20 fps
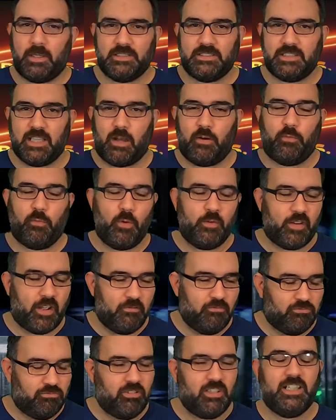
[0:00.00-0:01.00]
myself with
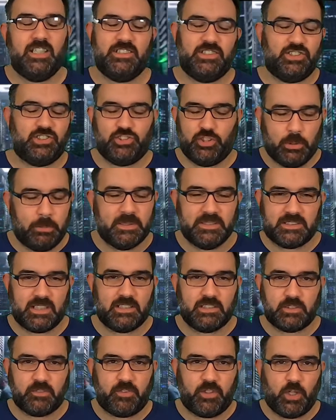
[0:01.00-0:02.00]
a really stupid
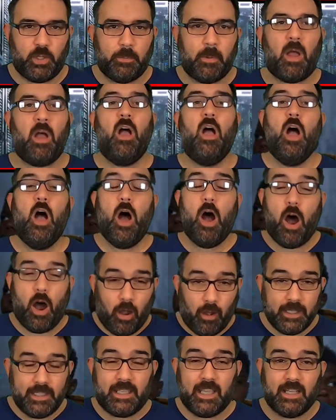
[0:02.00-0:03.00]
sense of humor.
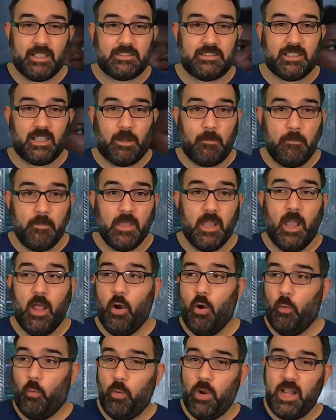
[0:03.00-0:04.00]
I get it.
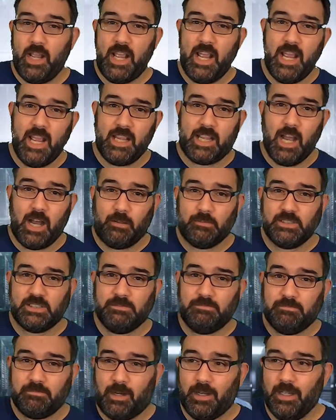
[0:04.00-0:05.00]
Here
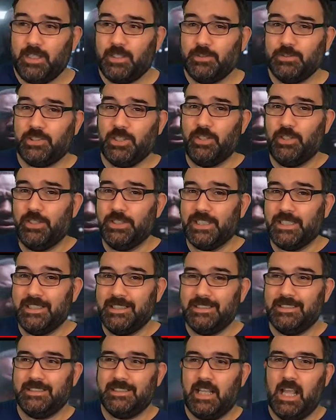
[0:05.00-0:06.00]
comes Michael
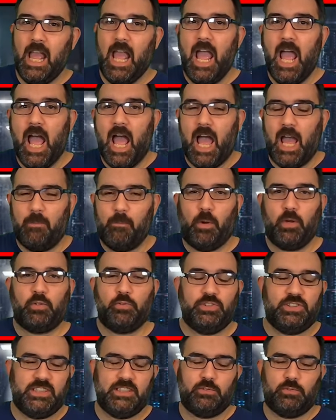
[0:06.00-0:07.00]
Jordan! And
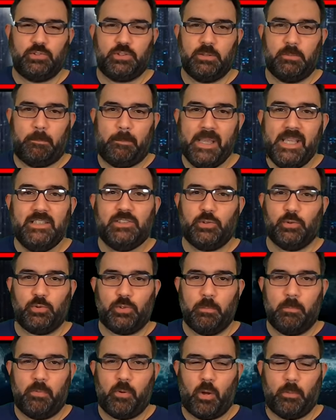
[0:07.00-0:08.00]
Michael
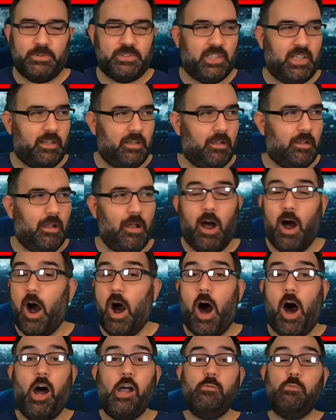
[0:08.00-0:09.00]
Jordan pops in.
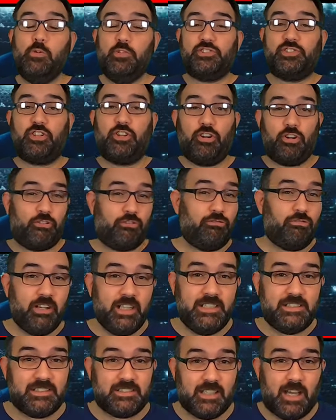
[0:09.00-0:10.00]
I was
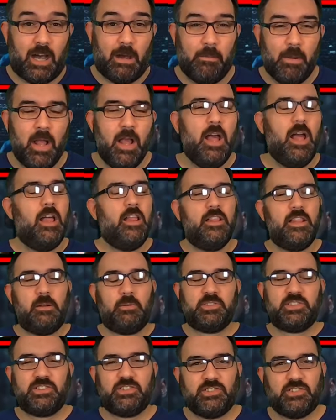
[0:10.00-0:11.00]
creased up. There
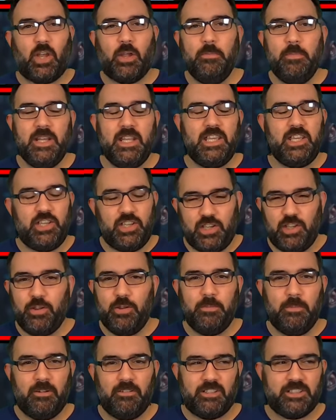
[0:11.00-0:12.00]
were so many
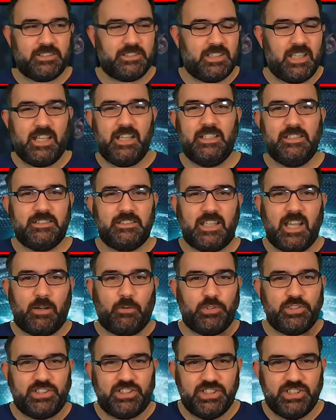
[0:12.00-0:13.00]
humorous things that was